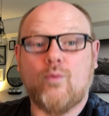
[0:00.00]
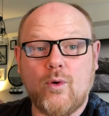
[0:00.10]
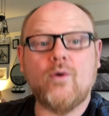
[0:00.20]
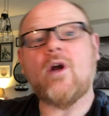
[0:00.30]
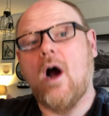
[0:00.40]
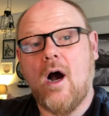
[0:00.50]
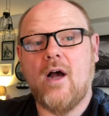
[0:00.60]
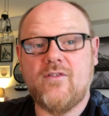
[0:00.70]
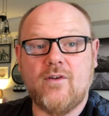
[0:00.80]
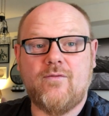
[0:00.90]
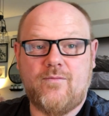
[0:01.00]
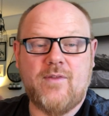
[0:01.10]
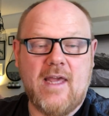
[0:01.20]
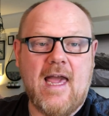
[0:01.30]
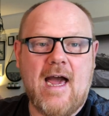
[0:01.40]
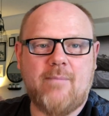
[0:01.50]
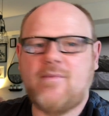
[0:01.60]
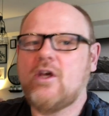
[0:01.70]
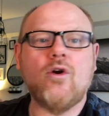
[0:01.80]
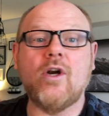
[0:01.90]
the root cause of the
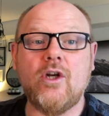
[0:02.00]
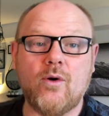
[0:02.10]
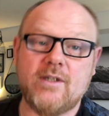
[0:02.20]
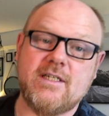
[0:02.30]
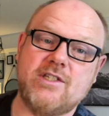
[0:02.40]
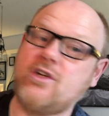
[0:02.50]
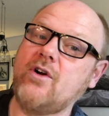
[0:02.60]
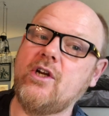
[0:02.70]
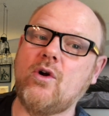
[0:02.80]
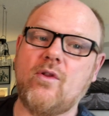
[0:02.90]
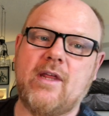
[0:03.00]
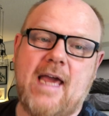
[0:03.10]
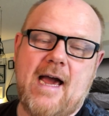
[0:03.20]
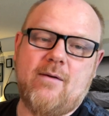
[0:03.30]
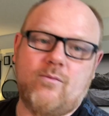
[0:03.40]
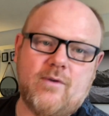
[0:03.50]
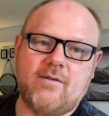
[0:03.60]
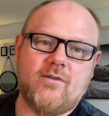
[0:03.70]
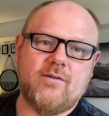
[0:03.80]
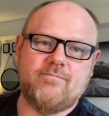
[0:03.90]
gap that you already know exists. You already know the gap,
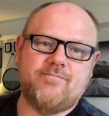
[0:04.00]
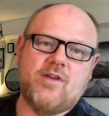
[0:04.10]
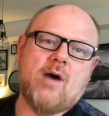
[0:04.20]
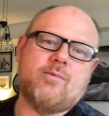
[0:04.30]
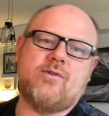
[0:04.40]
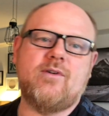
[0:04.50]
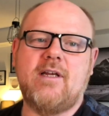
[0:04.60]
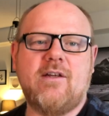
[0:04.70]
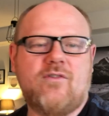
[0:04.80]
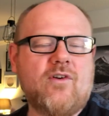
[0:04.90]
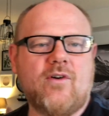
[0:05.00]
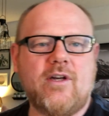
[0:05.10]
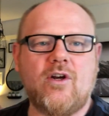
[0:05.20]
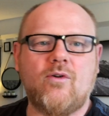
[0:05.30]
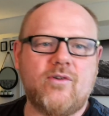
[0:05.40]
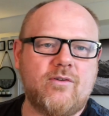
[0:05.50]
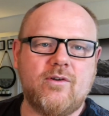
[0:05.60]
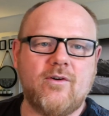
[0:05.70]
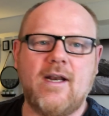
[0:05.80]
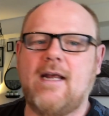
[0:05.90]
whatever the opportunity is. You already know
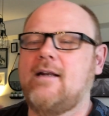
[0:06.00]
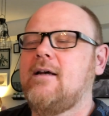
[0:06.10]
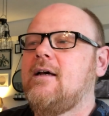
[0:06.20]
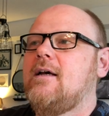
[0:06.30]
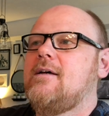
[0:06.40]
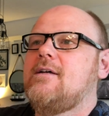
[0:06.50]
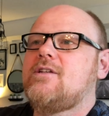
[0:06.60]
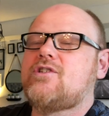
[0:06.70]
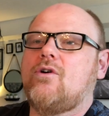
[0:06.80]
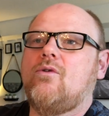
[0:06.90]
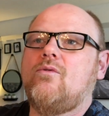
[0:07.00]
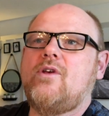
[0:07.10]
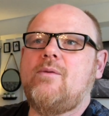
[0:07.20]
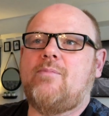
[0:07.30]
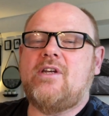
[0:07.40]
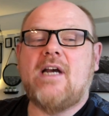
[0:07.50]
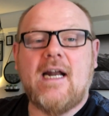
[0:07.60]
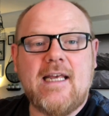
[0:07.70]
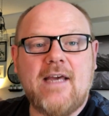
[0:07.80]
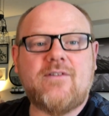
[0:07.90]
you're in it. So, but you
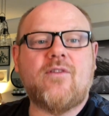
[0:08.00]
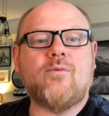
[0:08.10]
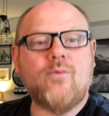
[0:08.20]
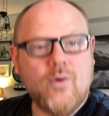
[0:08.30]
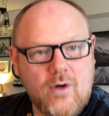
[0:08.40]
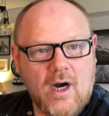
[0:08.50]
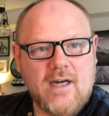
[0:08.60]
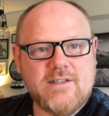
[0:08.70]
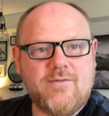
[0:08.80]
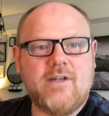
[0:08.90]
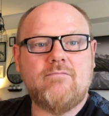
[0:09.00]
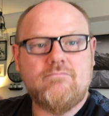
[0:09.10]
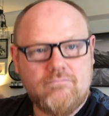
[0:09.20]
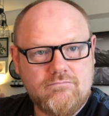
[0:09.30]
got to get to the root cause of it,